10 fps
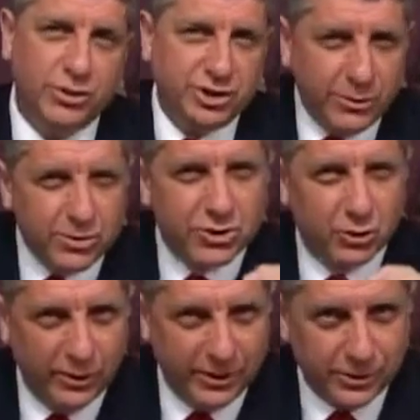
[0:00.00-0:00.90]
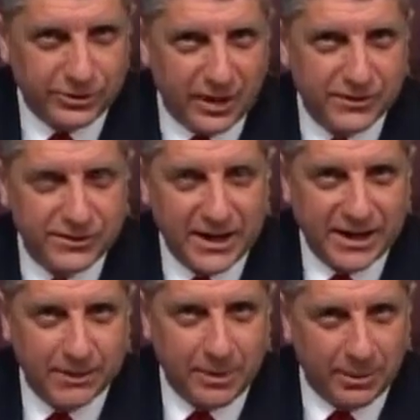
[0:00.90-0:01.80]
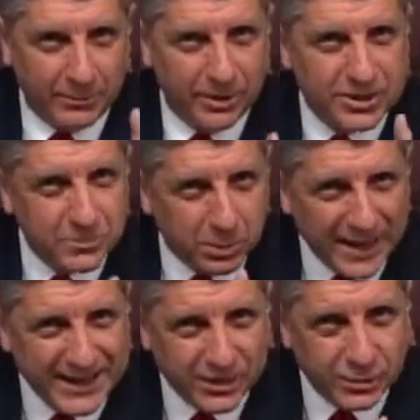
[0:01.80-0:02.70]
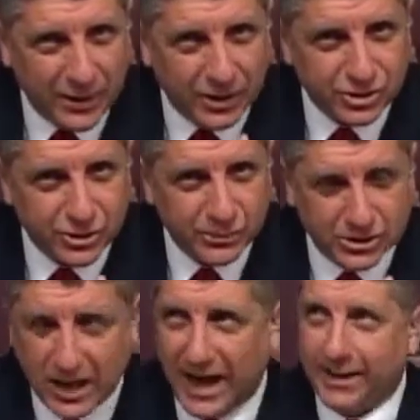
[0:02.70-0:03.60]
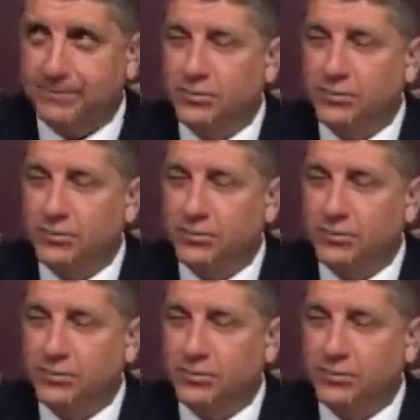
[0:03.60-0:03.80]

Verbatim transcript: when she was grilled on the Second Amendment, I'm going to explain to you how she was lying.